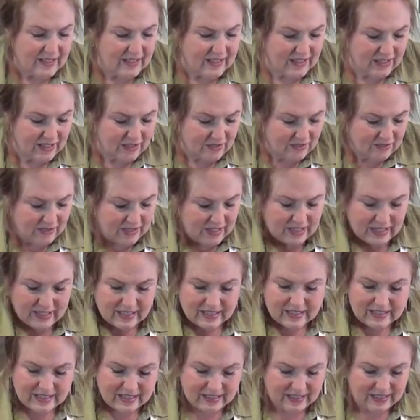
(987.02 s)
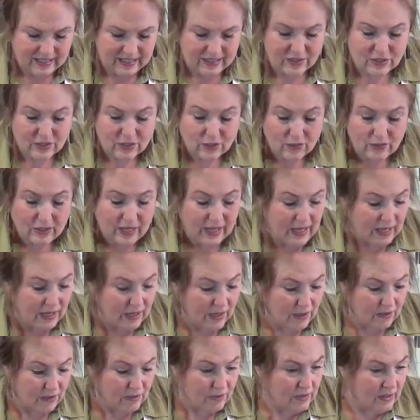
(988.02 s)
All right, so
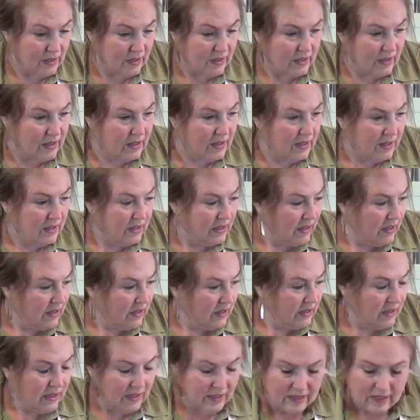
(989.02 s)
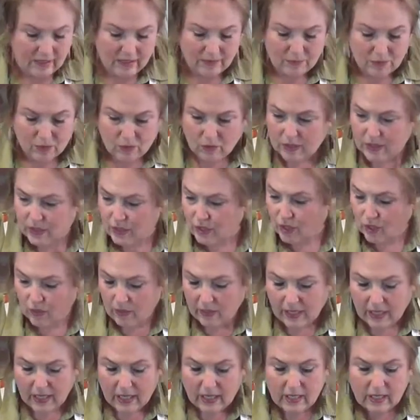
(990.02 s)
now I am going to go
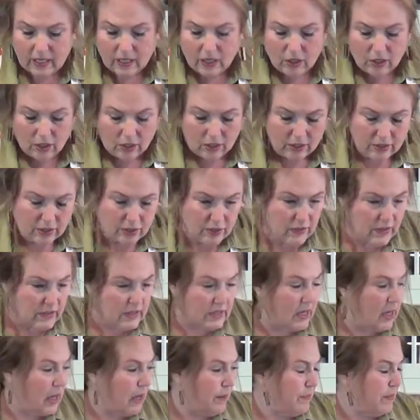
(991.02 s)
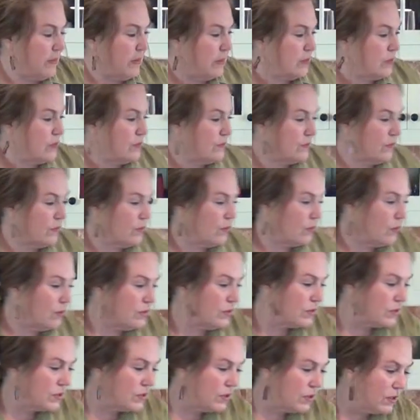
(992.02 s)
ahead and garnish the top of this
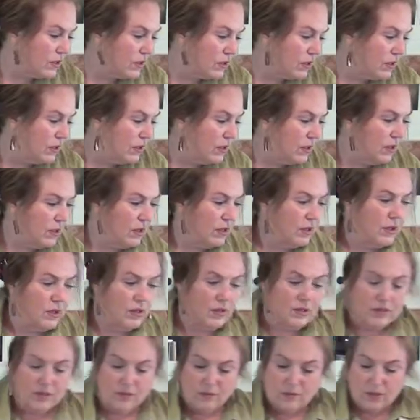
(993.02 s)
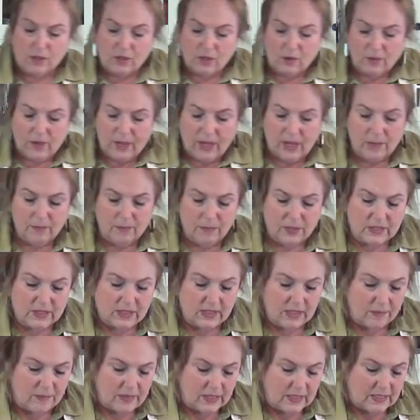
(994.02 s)
first. So I'm going to go ahead and put
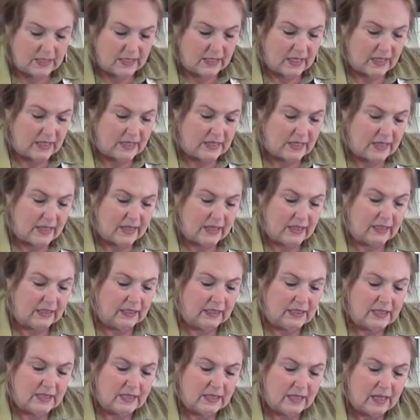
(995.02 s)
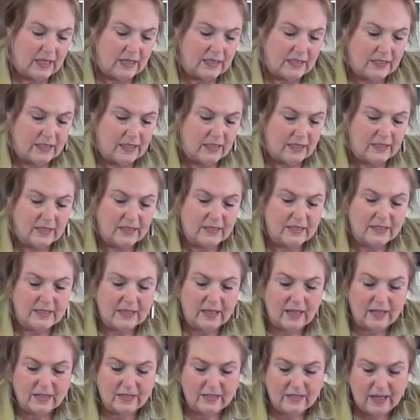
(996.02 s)
some of these nice thinly sliced onions
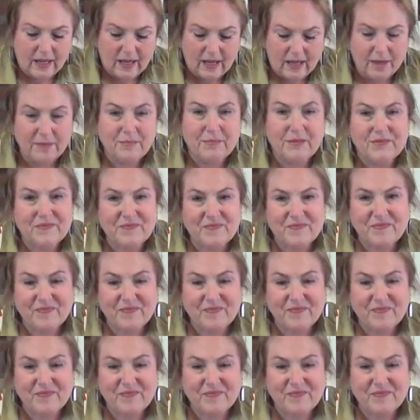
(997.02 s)
on top.